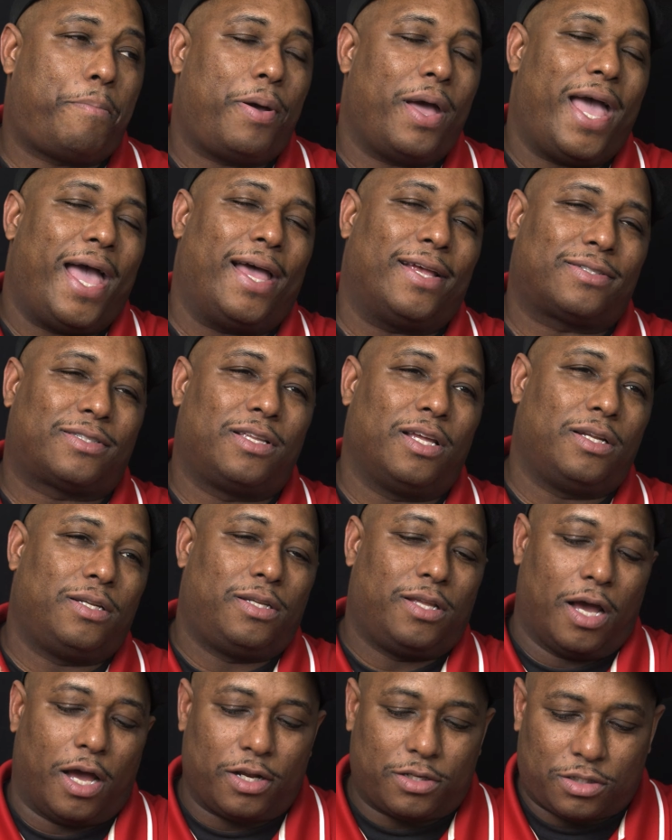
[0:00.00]
Pass
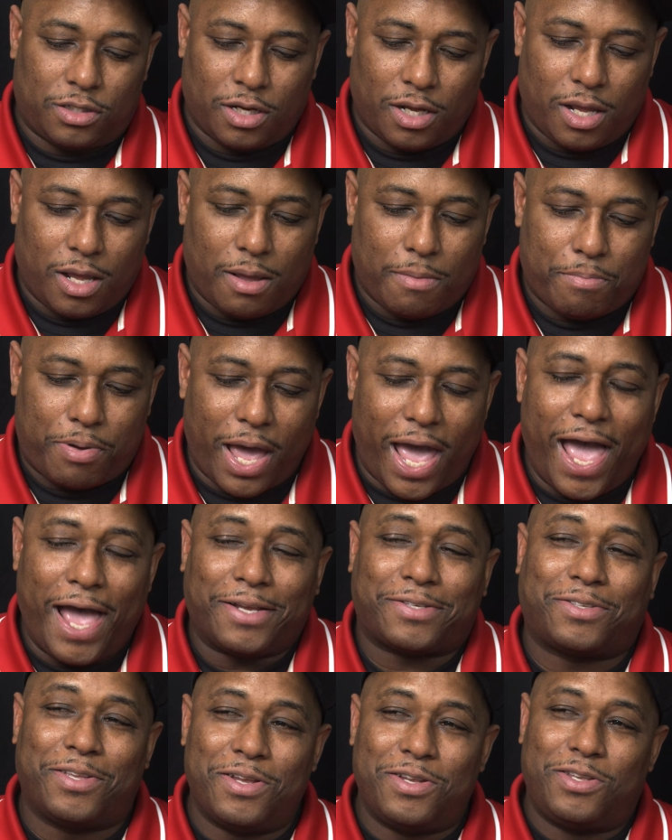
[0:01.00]
That Dutch,
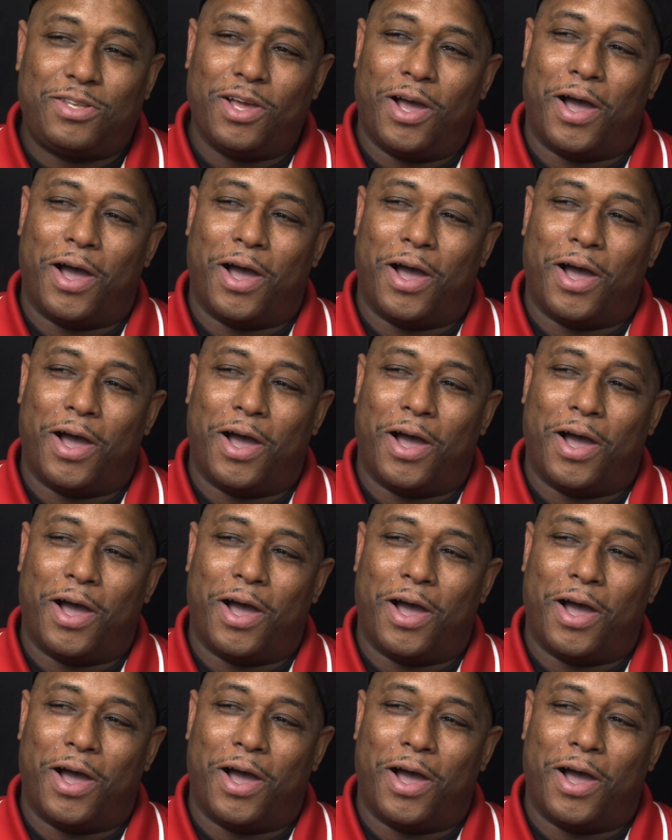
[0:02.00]
Pass That